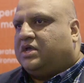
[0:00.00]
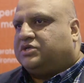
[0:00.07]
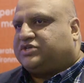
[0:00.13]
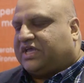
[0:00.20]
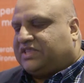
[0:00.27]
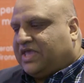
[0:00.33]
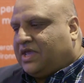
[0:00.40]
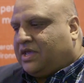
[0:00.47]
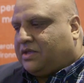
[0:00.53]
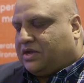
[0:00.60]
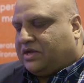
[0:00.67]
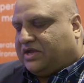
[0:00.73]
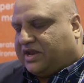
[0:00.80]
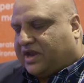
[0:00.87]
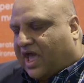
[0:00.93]
So I think
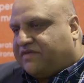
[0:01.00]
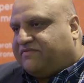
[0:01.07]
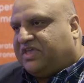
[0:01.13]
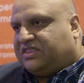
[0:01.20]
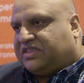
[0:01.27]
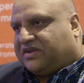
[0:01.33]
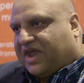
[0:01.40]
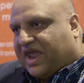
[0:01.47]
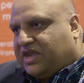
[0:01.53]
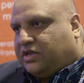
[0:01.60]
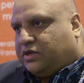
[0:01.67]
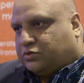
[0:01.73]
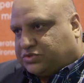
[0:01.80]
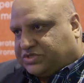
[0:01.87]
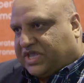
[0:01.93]
deriving the right
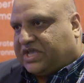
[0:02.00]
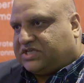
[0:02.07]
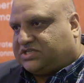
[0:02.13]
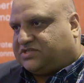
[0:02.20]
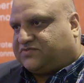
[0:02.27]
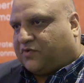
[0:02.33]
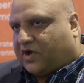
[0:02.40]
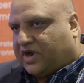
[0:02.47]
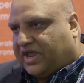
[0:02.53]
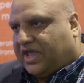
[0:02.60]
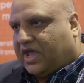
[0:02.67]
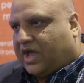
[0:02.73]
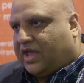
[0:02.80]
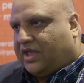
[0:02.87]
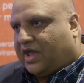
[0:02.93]
use cases for
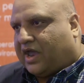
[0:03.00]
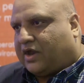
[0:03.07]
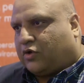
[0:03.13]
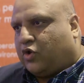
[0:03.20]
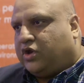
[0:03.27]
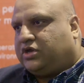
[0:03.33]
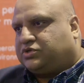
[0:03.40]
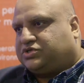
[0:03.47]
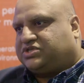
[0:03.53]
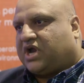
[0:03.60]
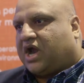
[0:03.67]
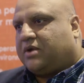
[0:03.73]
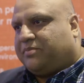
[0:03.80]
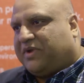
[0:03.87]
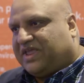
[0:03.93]
AI are going to
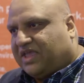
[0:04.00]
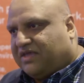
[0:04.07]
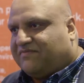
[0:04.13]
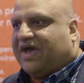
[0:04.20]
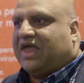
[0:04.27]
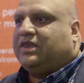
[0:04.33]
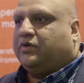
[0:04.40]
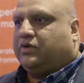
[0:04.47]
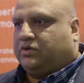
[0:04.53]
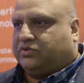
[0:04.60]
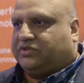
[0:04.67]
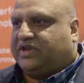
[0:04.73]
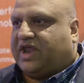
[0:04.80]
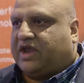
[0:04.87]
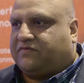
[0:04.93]
start bringing value into
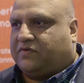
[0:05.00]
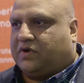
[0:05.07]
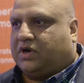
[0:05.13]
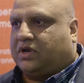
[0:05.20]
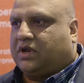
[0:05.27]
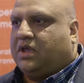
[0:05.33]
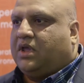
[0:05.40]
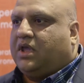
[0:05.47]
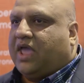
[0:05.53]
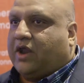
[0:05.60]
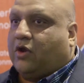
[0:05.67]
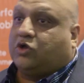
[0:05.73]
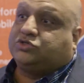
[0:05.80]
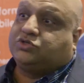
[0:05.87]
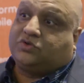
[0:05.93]
the network
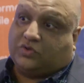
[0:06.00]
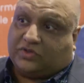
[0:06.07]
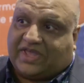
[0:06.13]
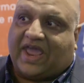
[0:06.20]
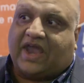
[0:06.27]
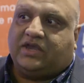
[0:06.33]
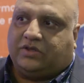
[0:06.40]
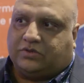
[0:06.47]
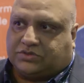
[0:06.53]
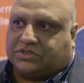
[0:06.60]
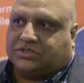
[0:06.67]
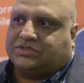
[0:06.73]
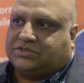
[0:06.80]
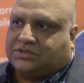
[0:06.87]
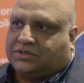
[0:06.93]
and also to the end
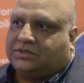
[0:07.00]
users.